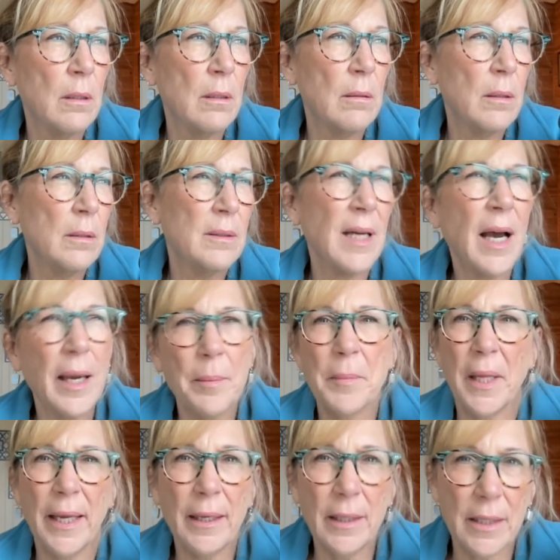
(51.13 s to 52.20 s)
uh,
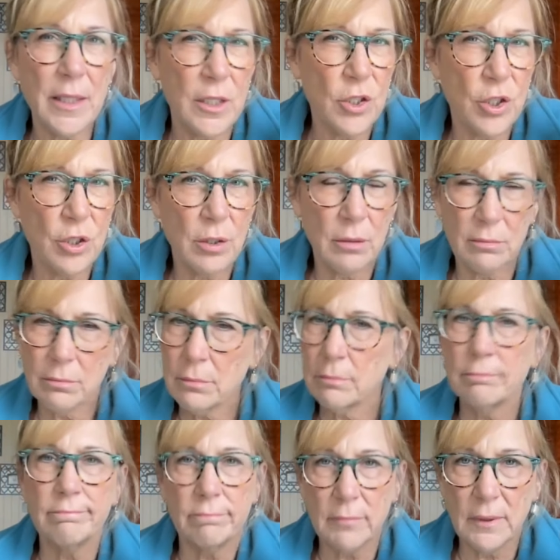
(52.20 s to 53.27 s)
timeline ish.
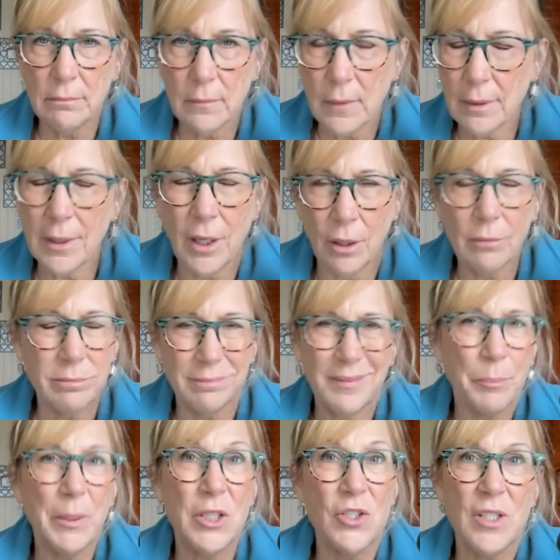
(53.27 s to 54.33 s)
You know,
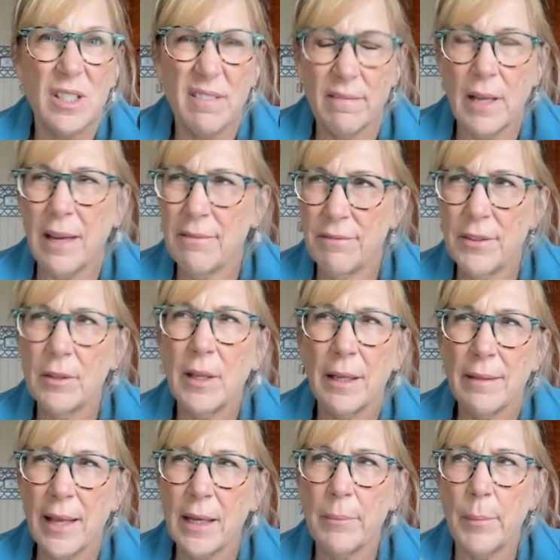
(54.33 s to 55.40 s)
I'm gonna just. I feel
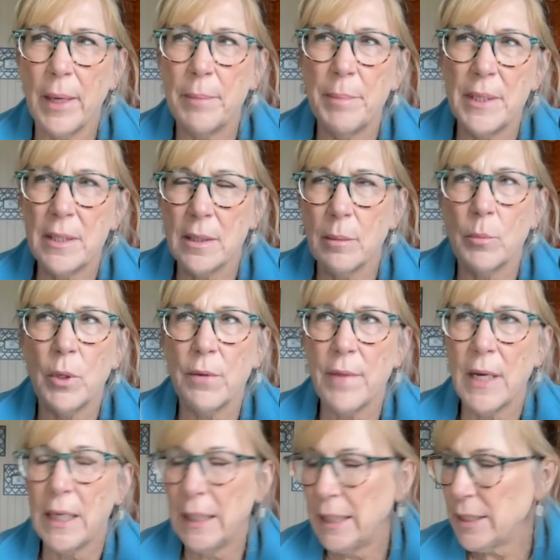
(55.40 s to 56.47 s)
like that might be somewhere
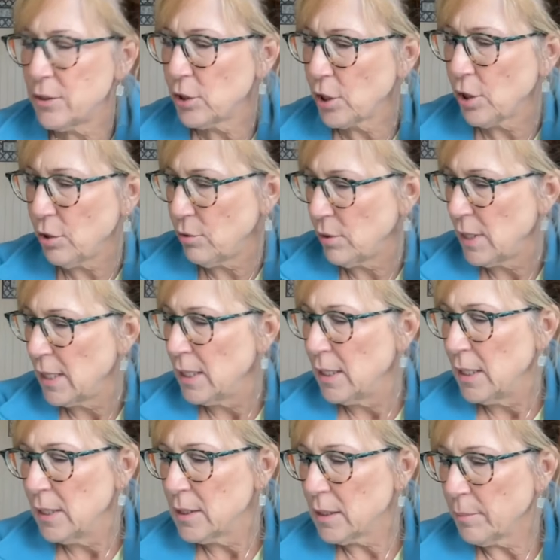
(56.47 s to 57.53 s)
that I need to go
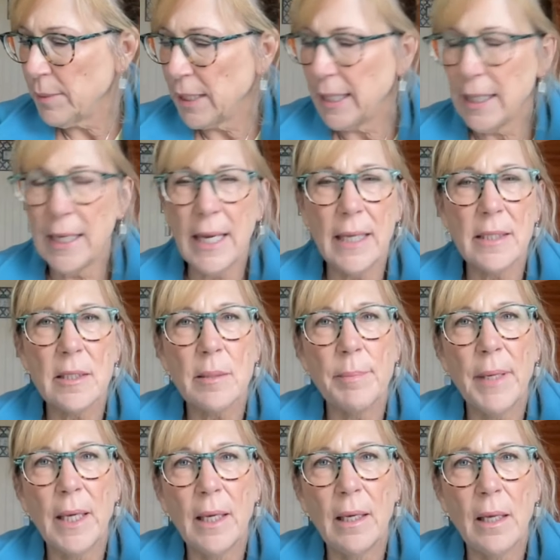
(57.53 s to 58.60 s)
somebody had asked
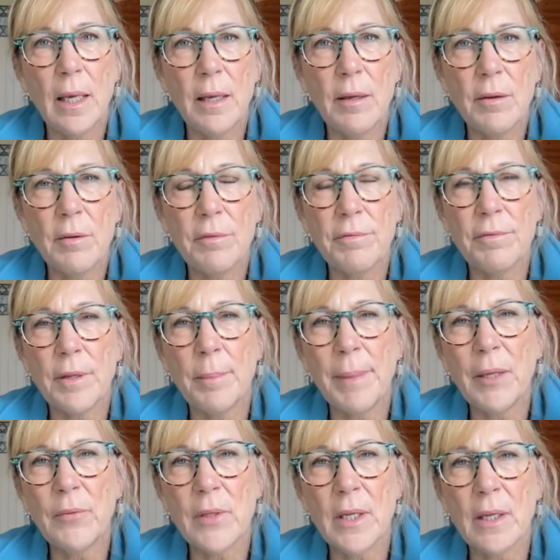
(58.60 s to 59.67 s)
me if
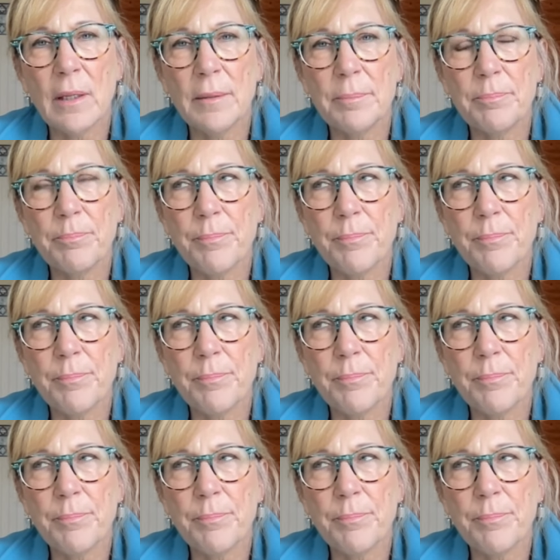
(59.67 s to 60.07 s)
about the